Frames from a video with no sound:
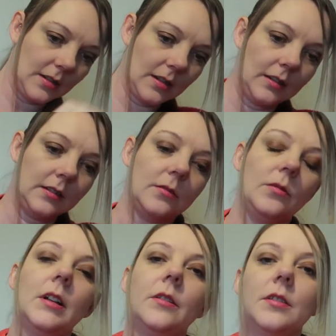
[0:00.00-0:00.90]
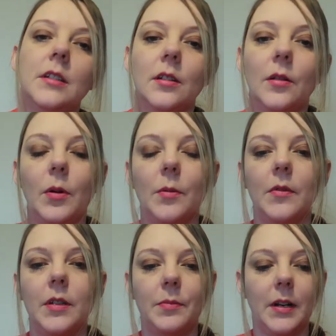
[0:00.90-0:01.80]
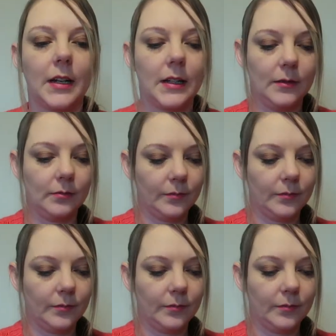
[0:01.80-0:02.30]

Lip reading: And what else is at the bottom of this bag?